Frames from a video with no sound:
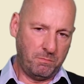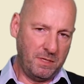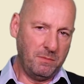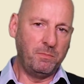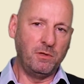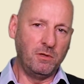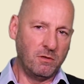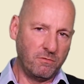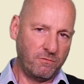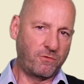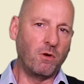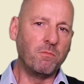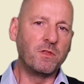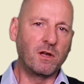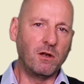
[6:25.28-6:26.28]
people
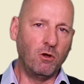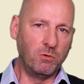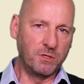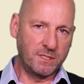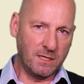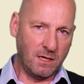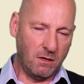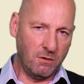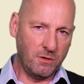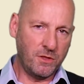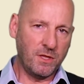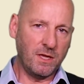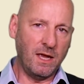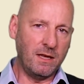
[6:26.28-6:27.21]
from the global south.